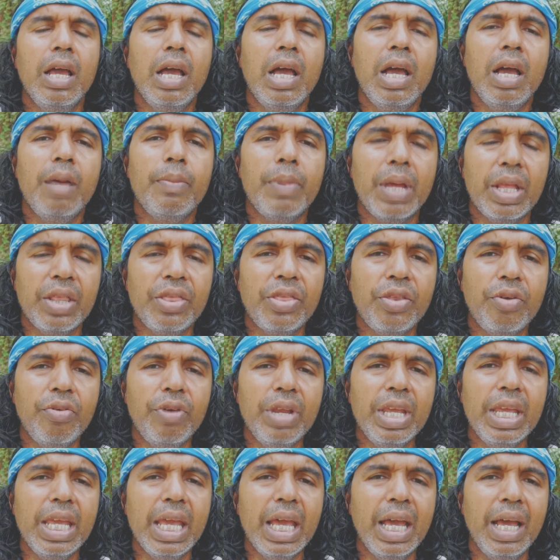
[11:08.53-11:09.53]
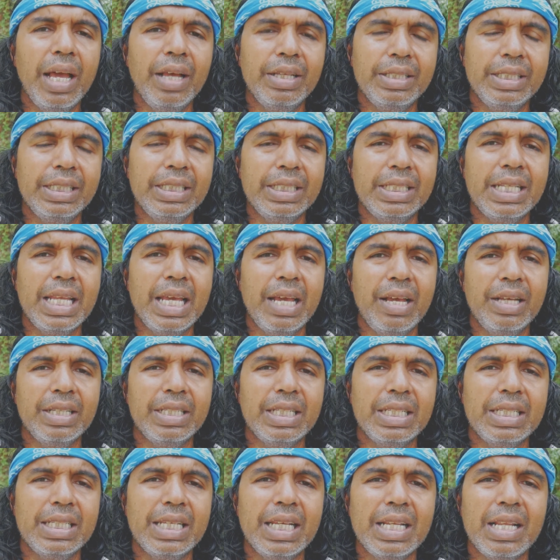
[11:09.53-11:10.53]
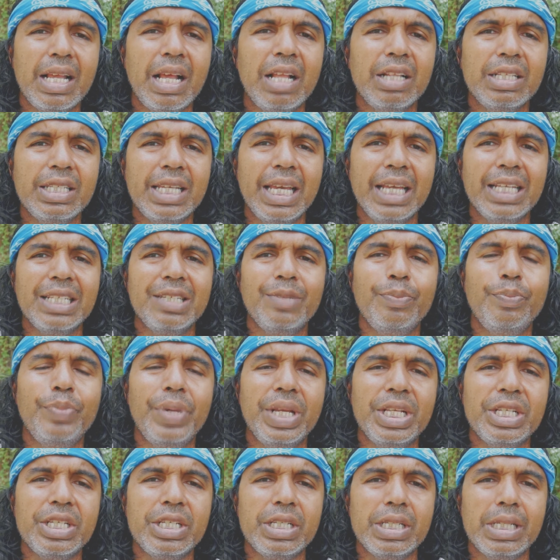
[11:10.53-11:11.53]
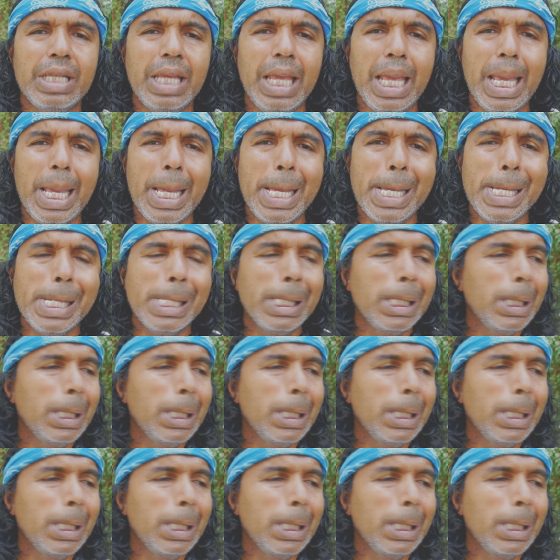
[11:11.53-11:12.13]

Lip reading: I'm at 3 houses now. As I said, I'll take some pictures here.